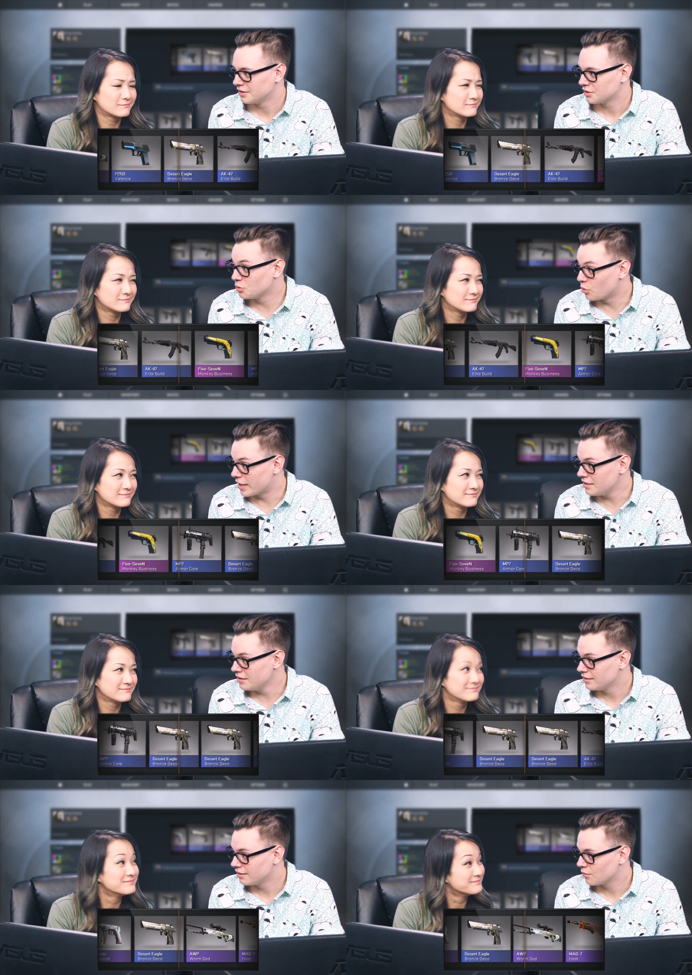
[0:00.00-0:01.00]
Speaker 1: You win?
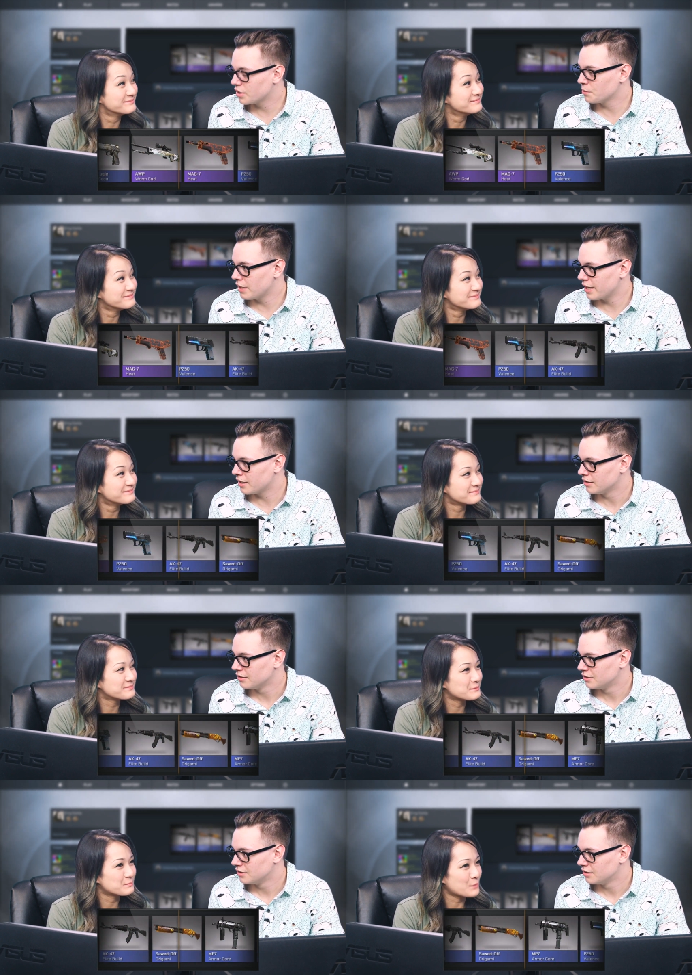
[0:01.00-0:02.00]
What do you play?
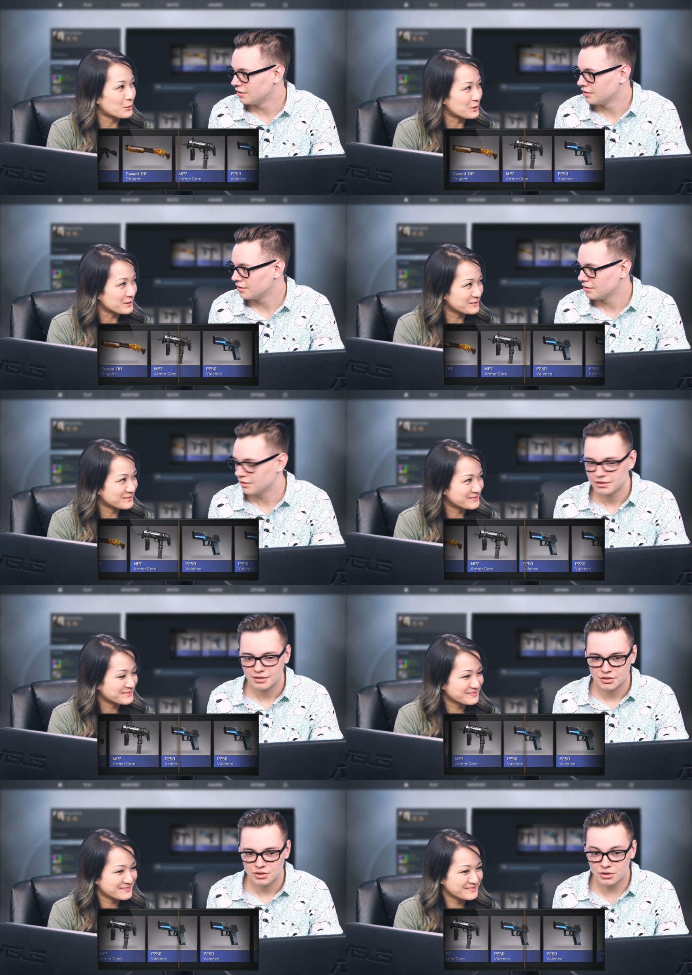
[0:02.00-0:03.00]
Poker.
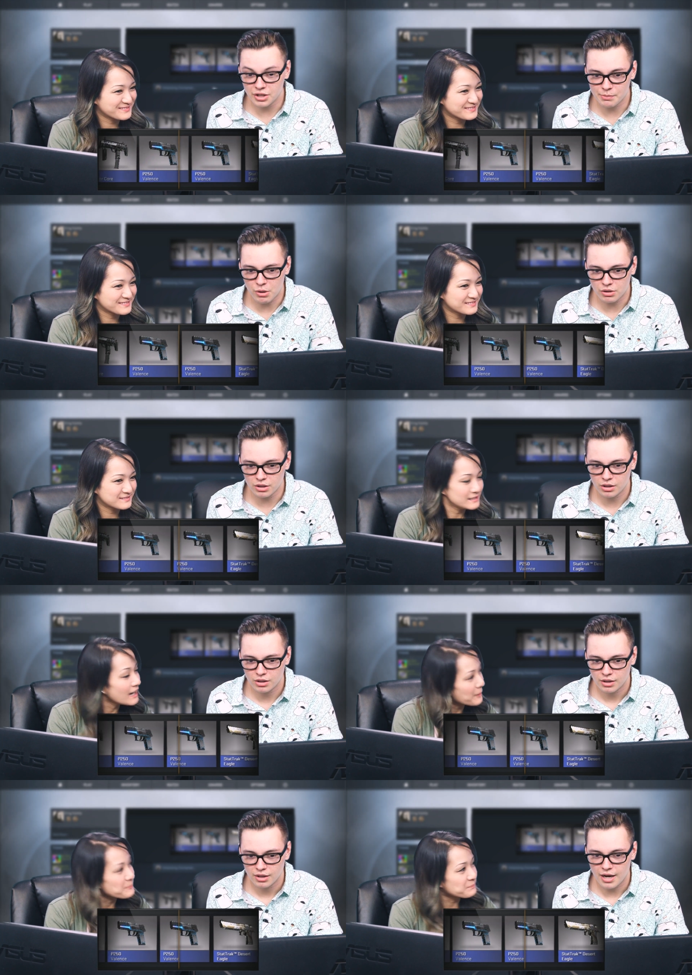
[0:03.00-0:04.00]
You're good at poker?
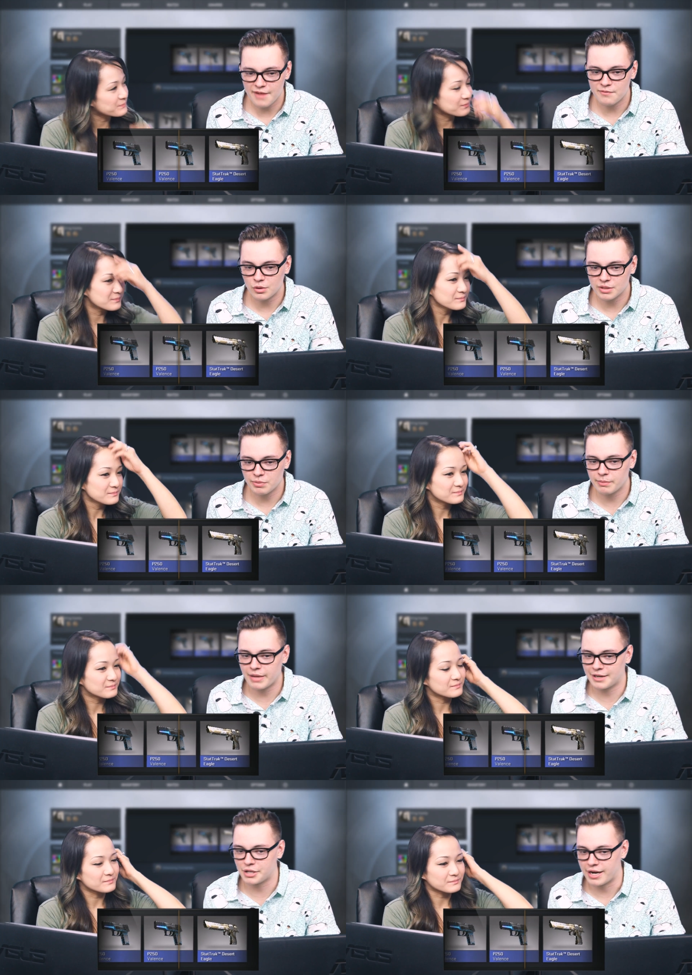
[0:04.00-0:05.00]
Yeah. I've only played
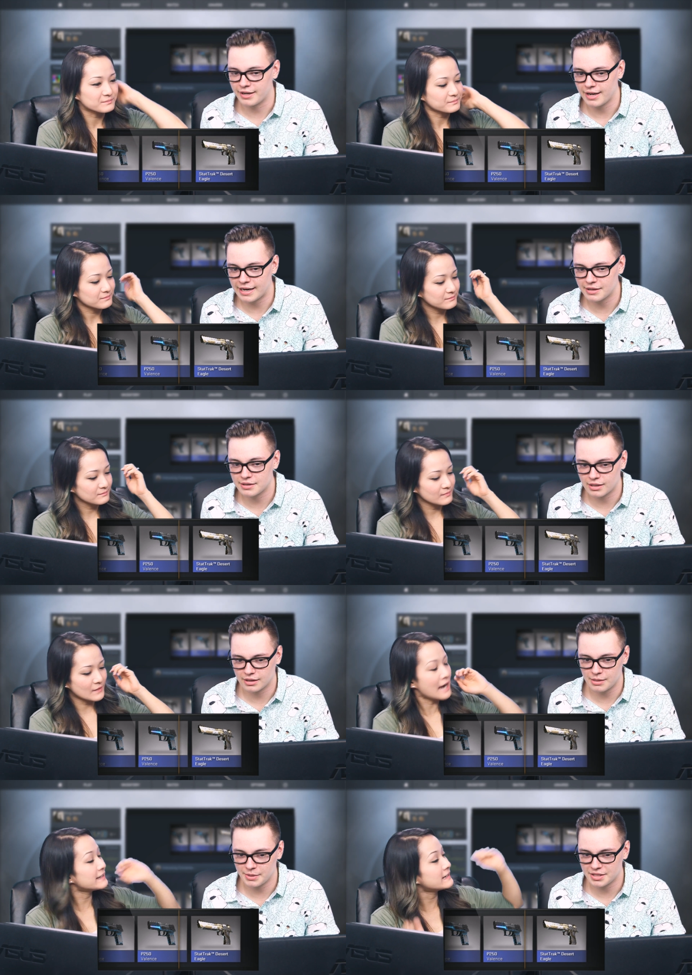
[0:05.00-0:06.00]
blackjack, and, uh...
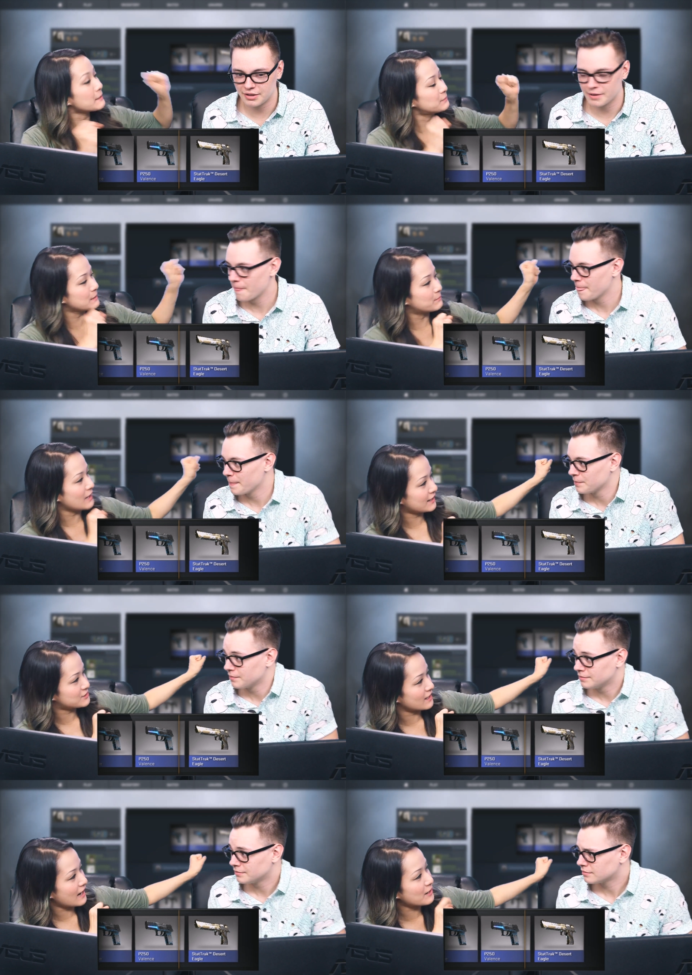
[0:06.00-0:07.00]
Speaker 2: I can't play
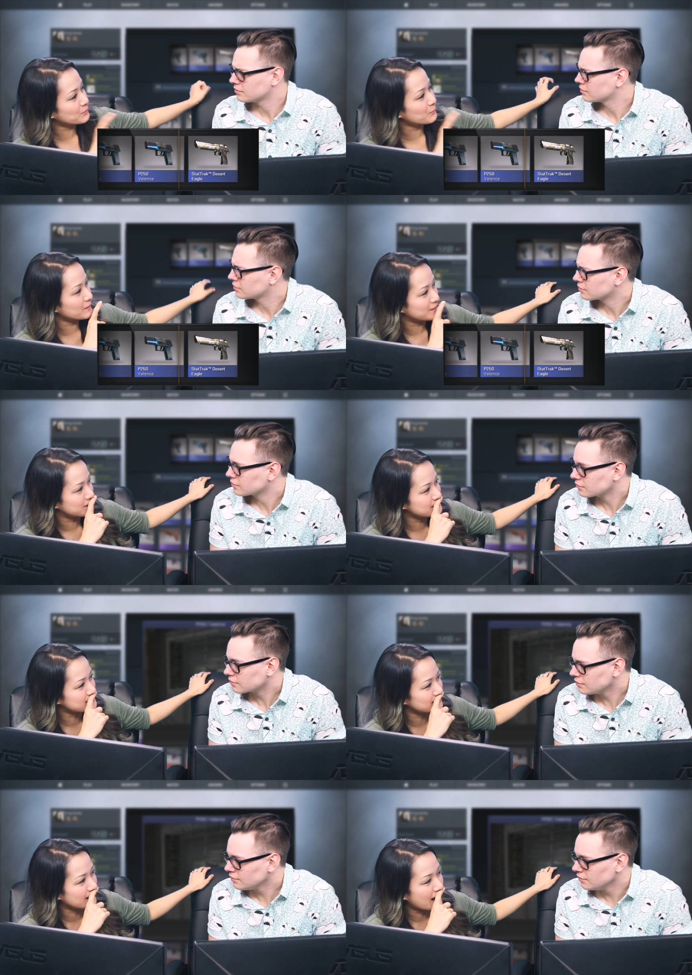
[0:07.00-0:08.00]
blackjack. I don't know what it is.
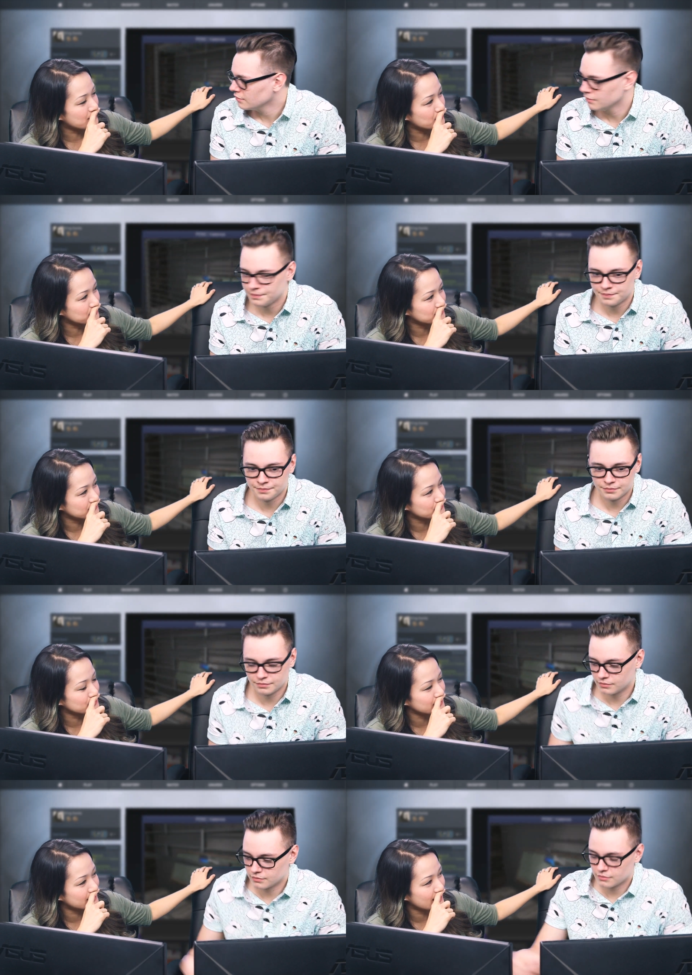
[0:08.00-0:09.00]
Like, I don't
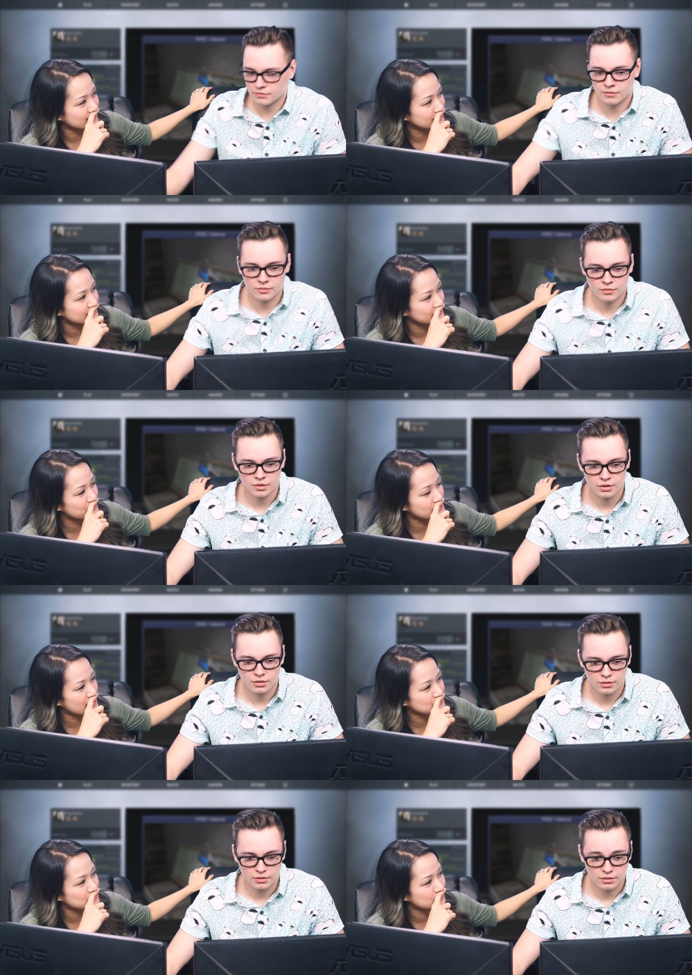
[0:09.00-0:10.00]
really get it. You just
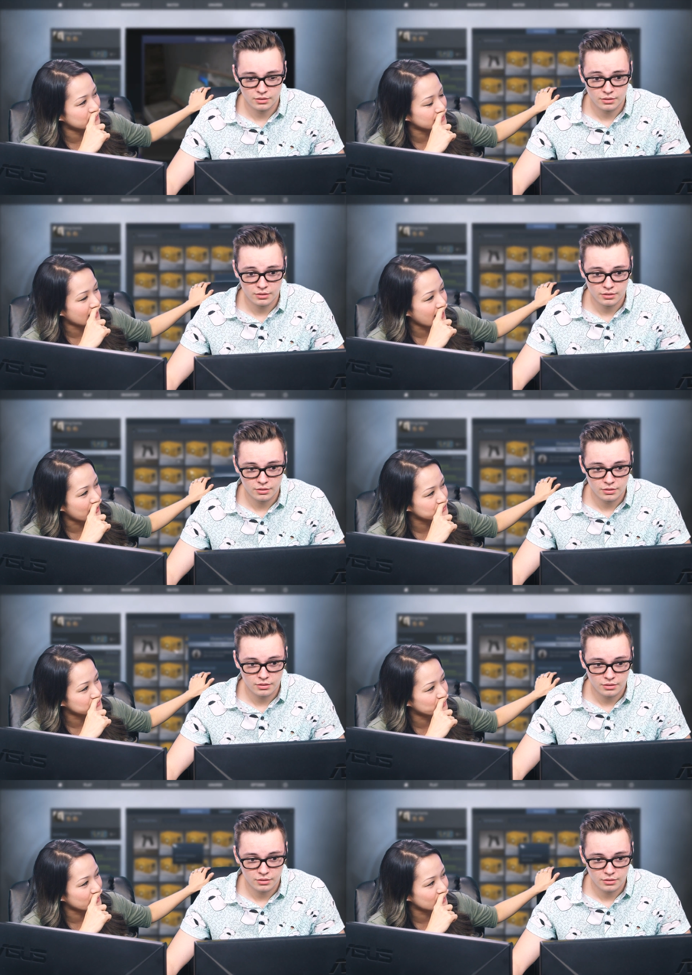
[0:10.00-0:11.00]
have to beat the house,
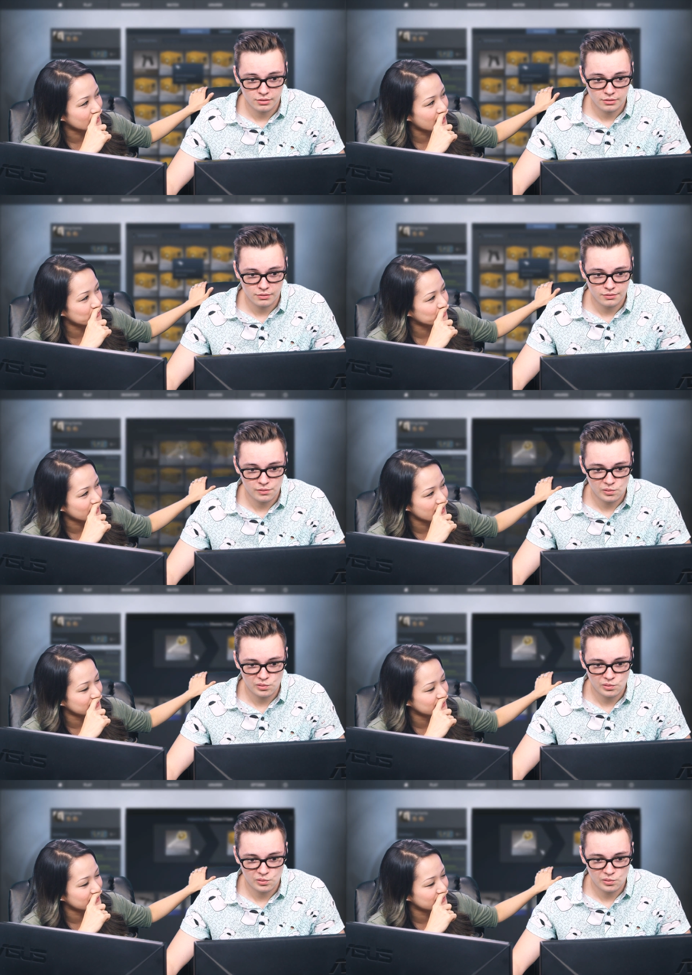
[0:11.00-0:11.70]
but I don't get